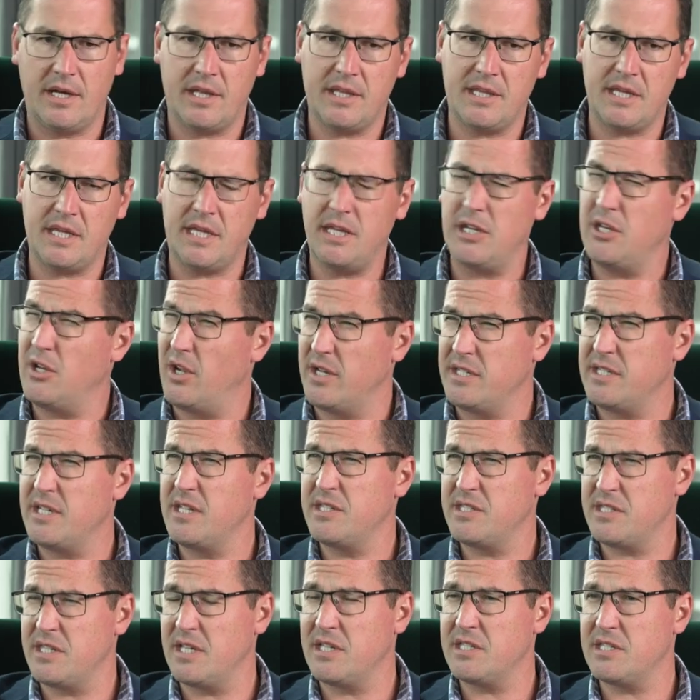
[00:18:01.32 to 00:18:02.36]
I think, in
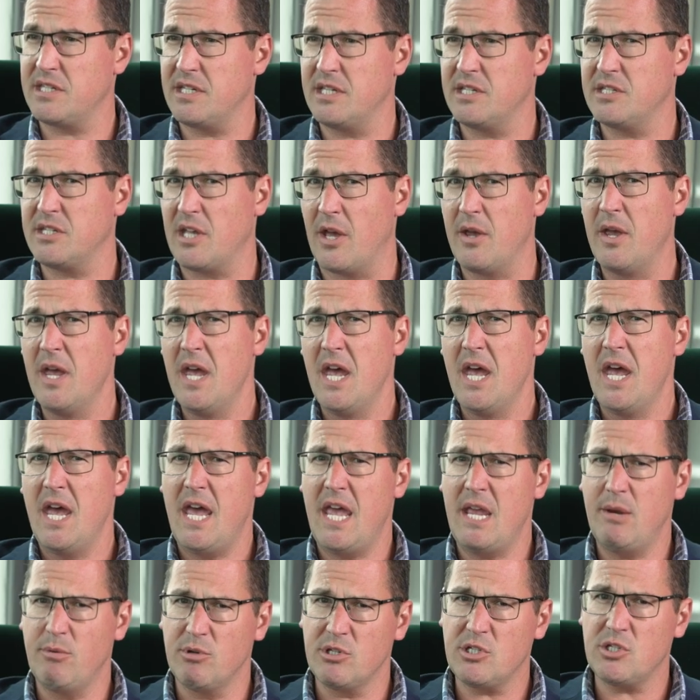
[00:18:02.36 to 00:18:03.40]
1960. So
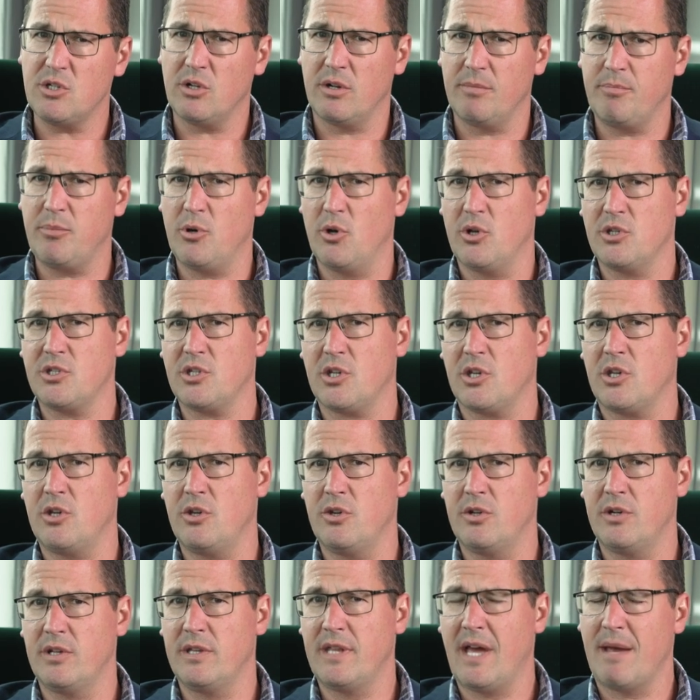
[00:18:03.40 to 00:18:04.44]
he was sort of
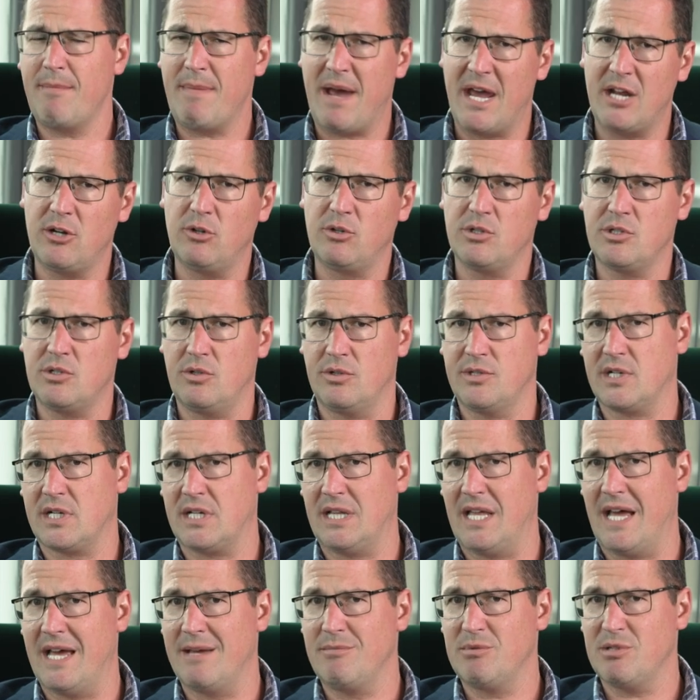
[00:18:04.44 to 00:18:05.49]
persecuted. They made all sorts of
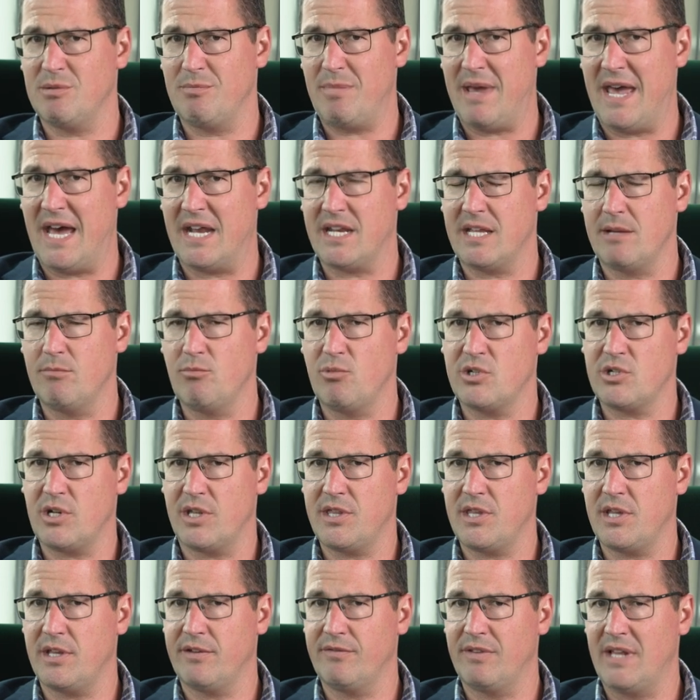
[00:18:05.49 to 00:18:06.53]
claims about him, which I
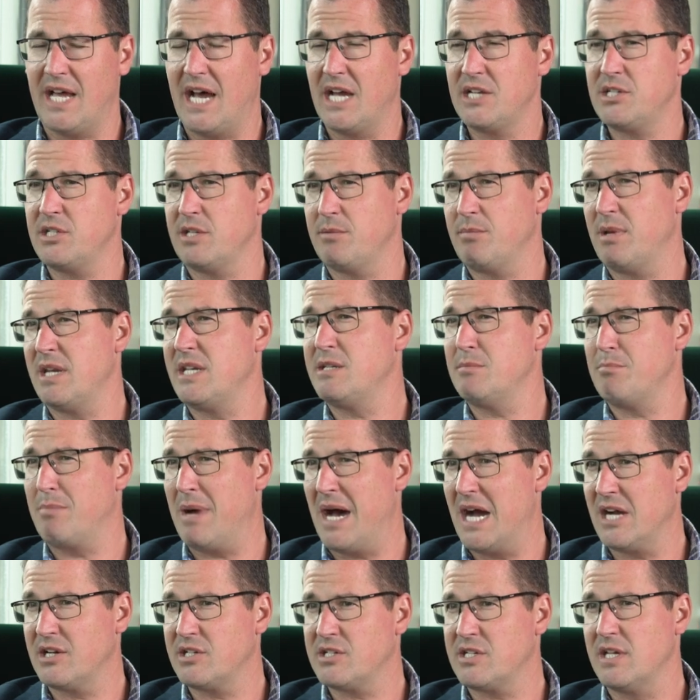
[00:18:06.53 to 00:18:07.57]
think have largely been
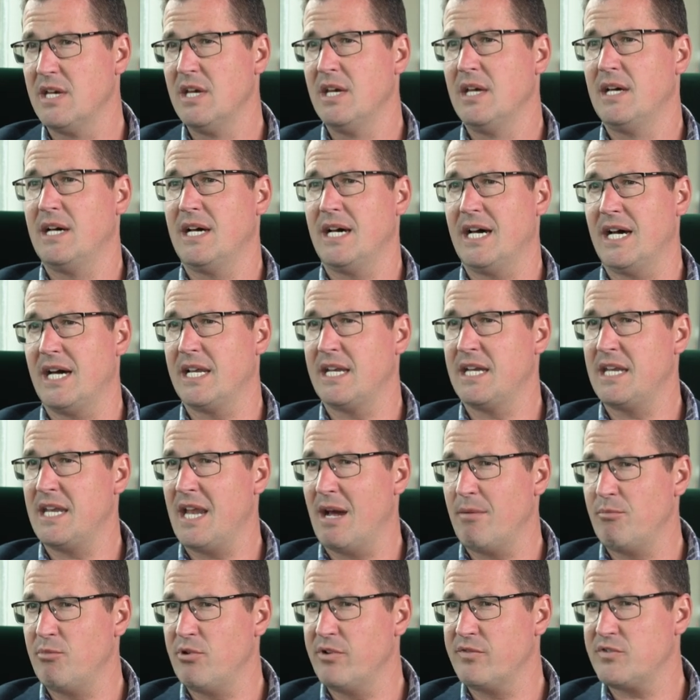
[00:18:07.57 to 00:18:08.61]
debunked uh, in a
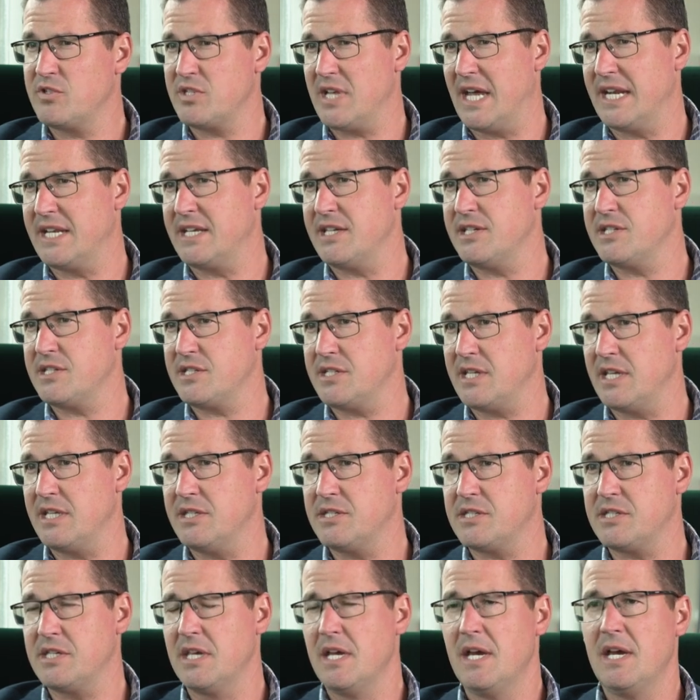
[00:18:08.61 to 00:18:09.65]
number of studies
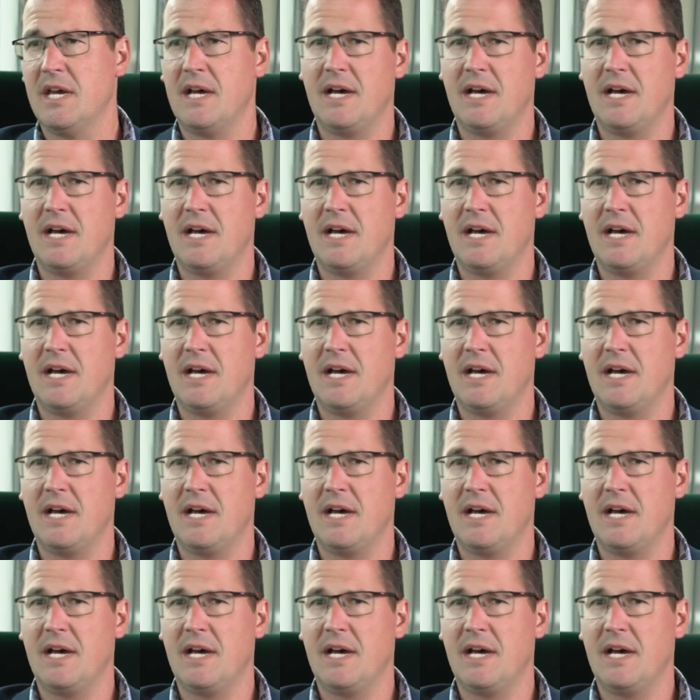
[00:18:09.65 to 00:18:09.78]
since.